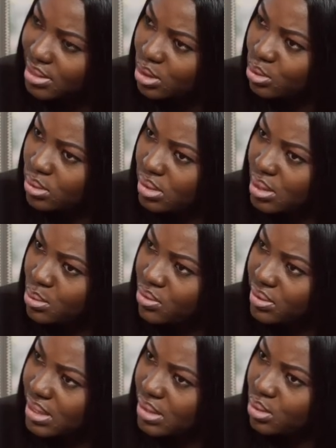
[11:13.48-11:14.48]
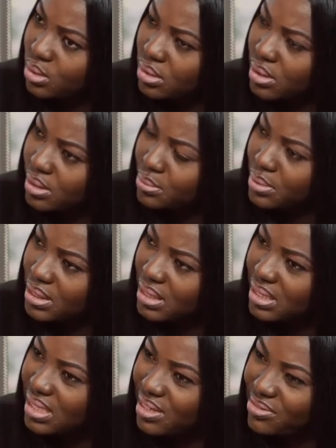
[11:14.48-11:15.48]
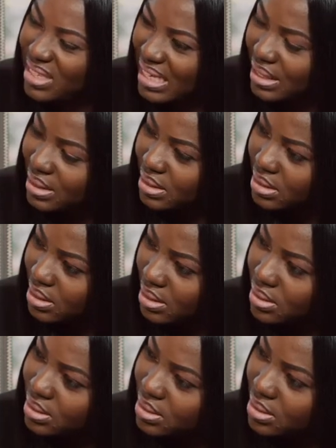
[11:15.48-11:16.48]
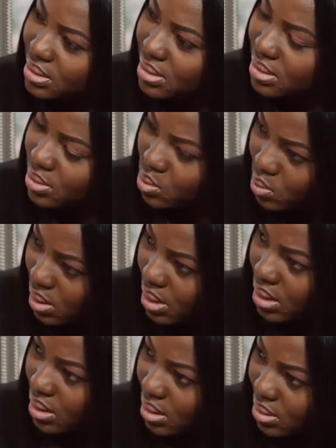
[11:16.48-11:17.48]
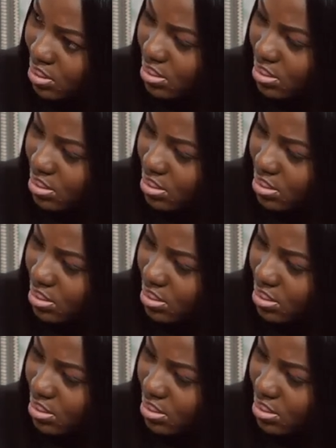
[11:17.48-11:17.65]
So some of these local companies have indigents working